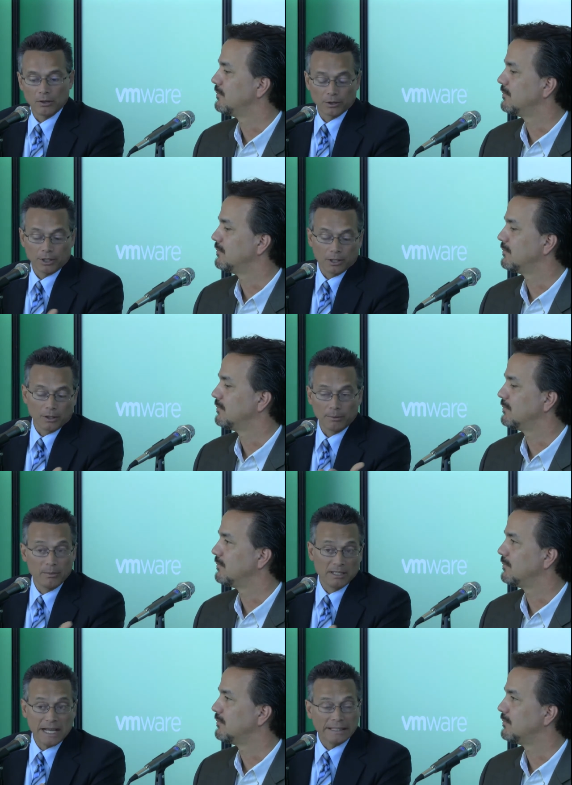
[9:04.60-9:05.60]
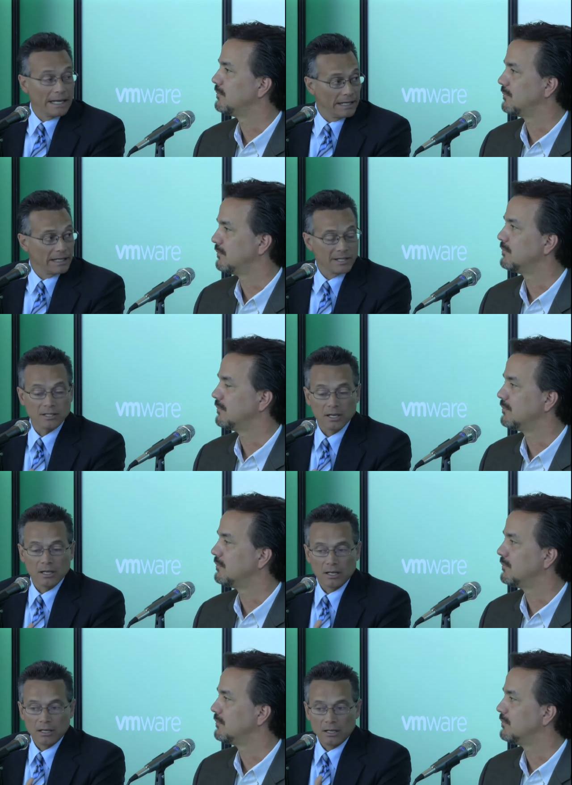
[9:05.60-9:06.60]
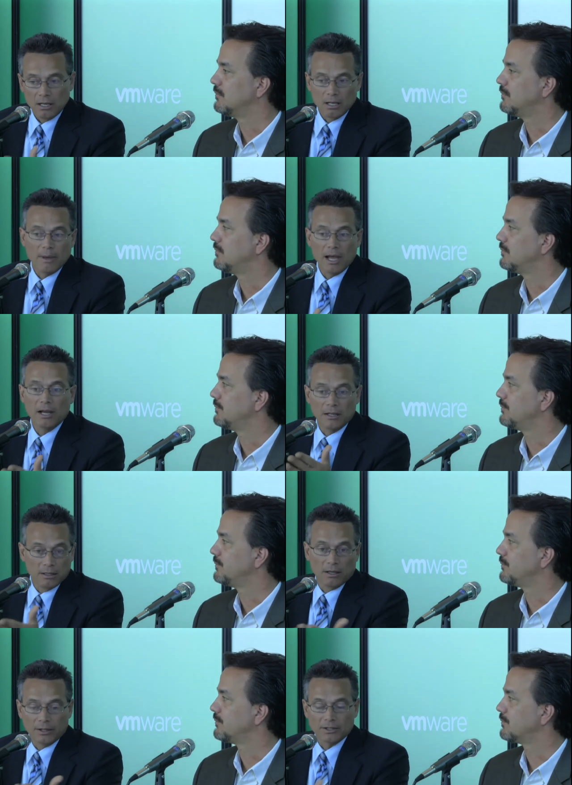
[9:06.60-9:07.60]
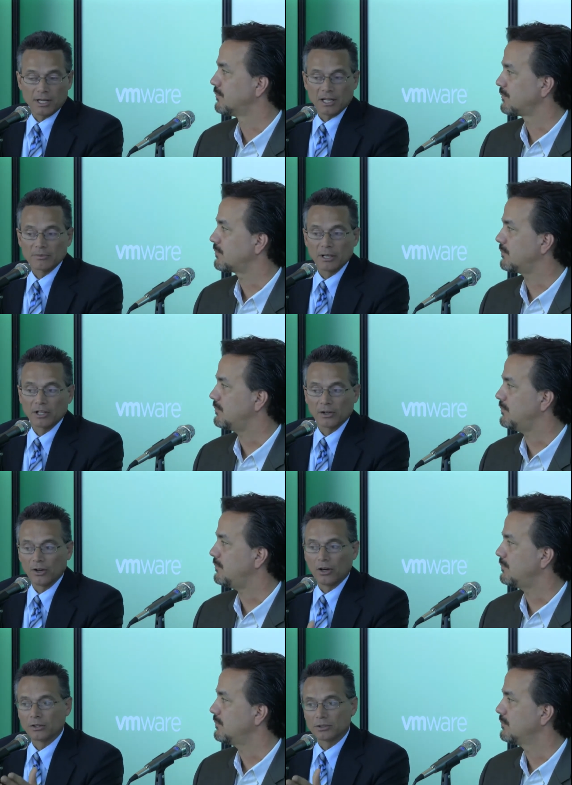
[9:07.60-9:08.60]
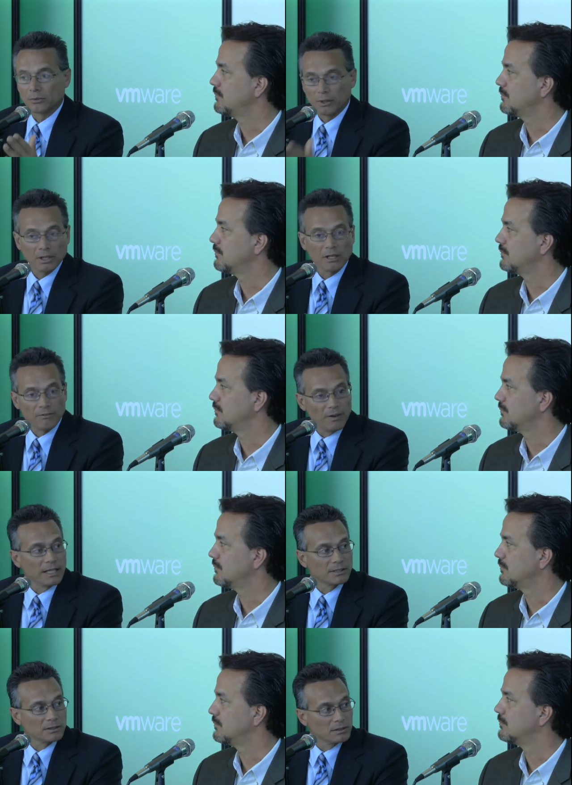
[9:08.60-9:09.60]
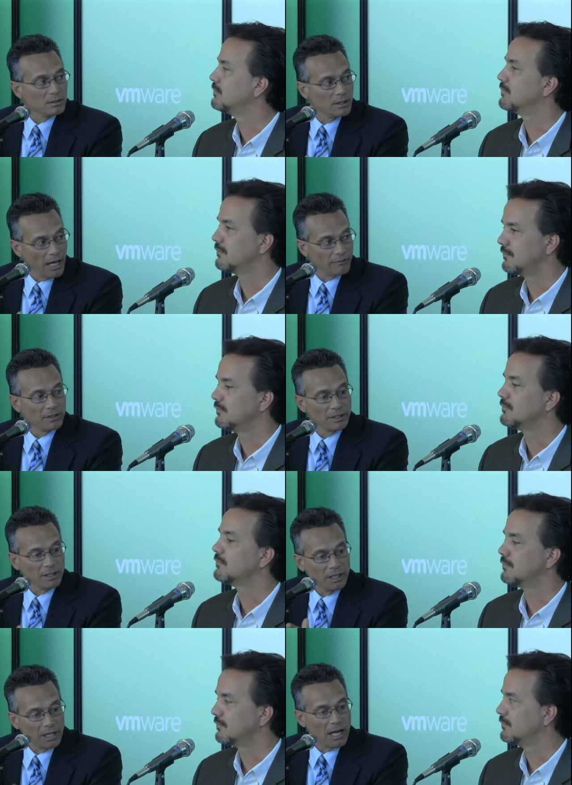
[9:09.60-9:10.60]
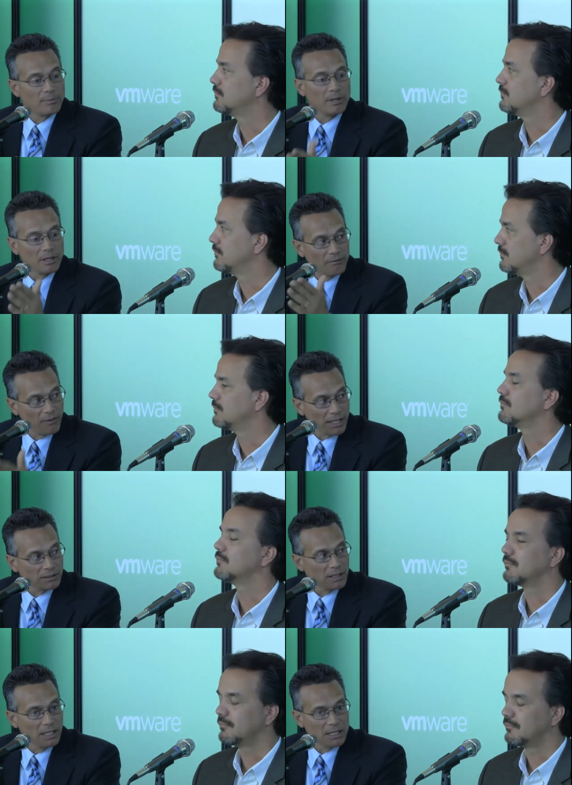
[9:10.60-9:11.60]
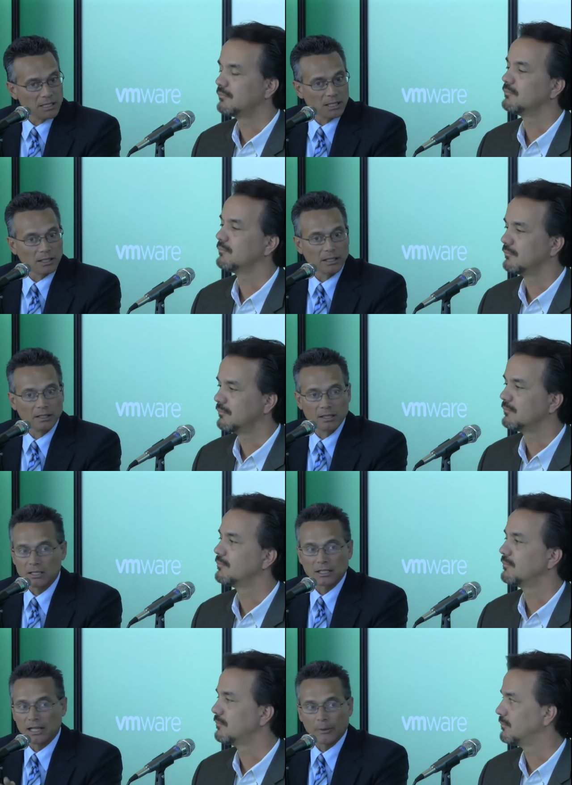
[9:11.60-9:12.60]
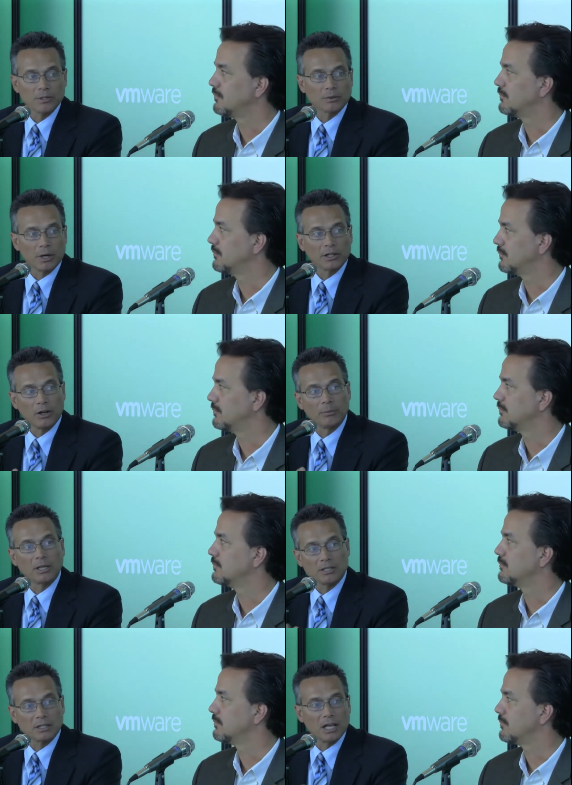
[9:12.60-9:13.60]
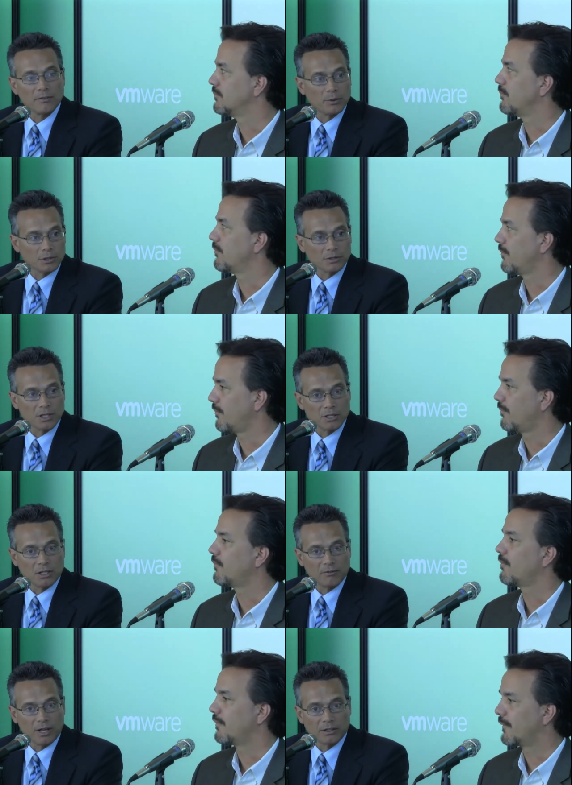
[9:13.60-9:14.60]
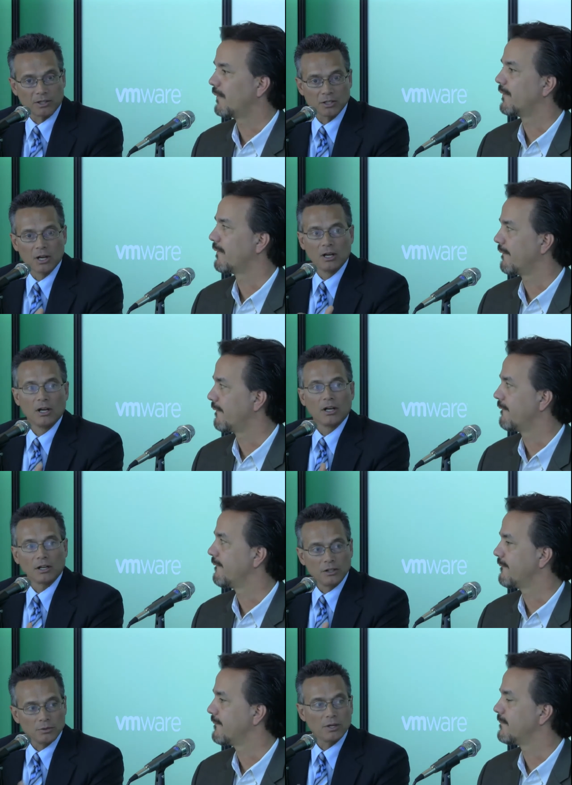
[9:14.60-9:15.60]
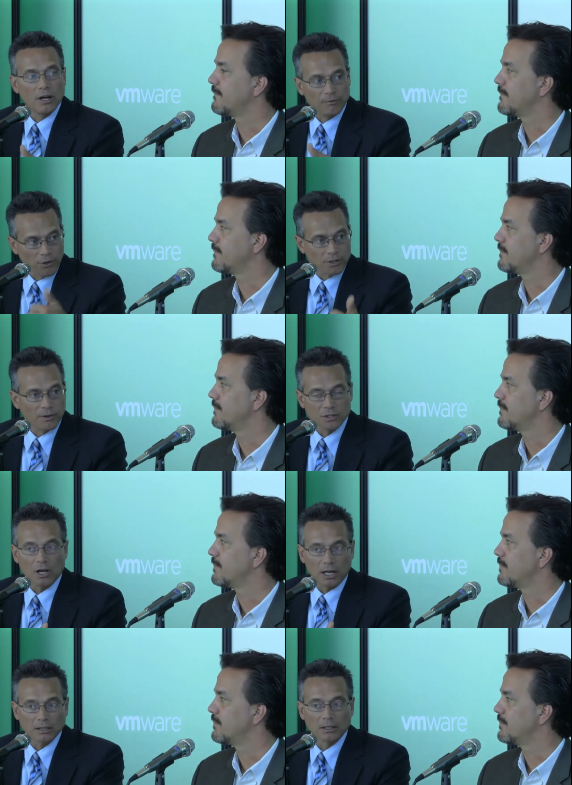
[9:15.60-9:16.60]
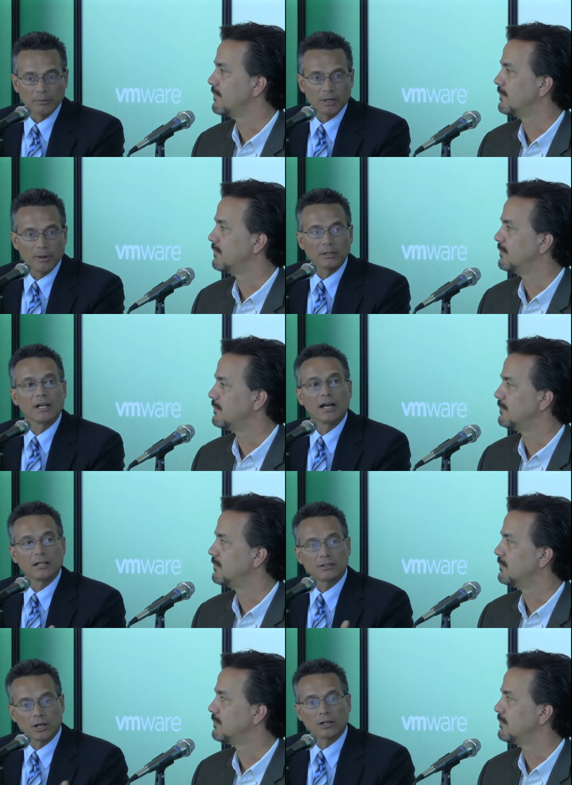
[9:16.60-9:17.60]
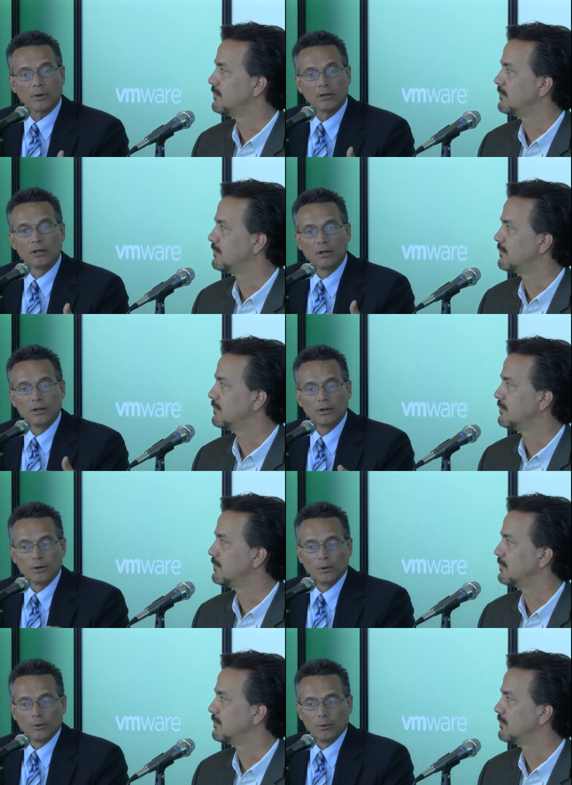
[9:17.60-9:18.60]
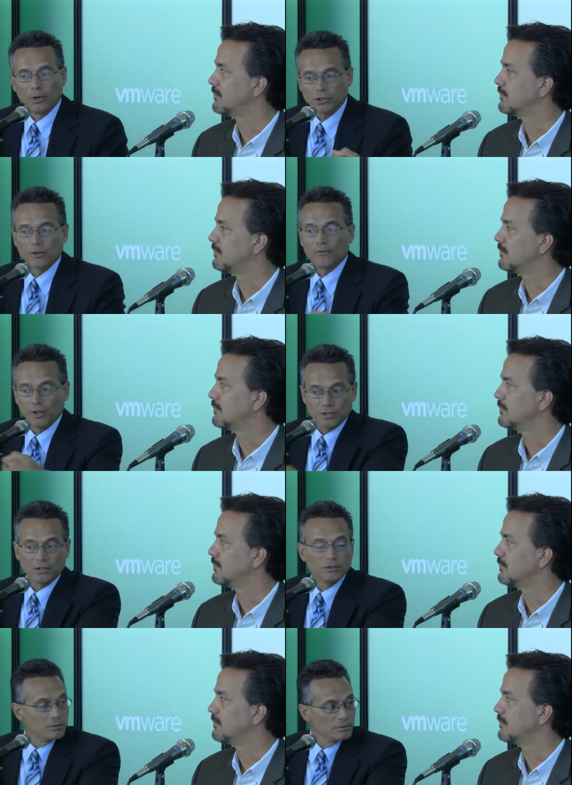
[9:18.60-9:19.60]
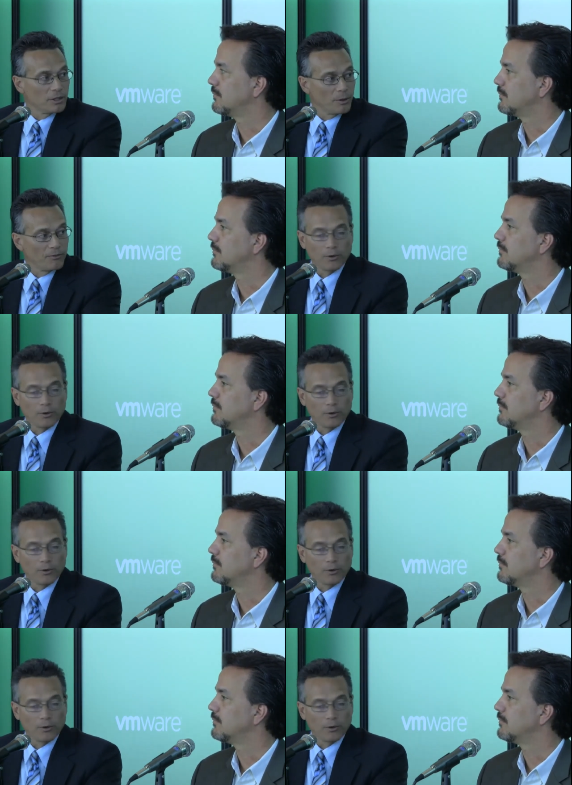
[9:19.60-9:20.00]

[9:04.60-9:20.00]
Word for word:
Speaker 1: early uh, mid decade, I guess, he made and others, I guess, made the call to really invest heavily in IP, invest in the silicon. And he said that was the right call because it gave you a strategic advantage. Can you, first of all, talk a little bit about that and talk about what's your vision going